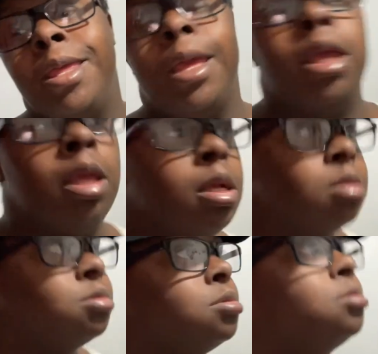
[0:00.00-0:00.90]
day.
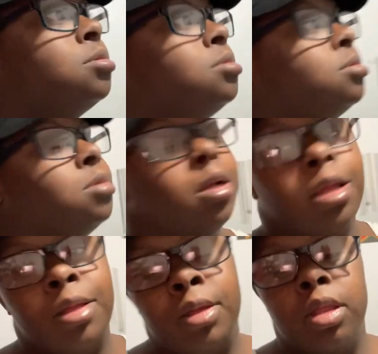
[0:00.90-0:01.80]
So
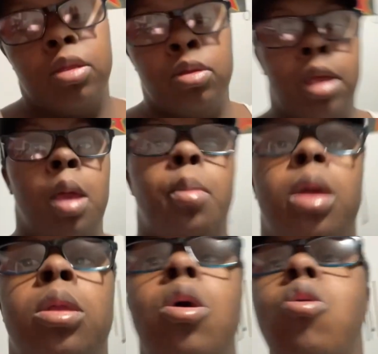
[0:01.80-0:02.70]

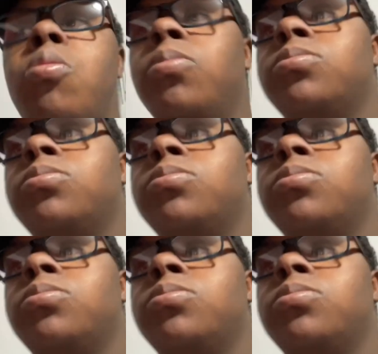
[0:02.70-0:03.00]
everybody know.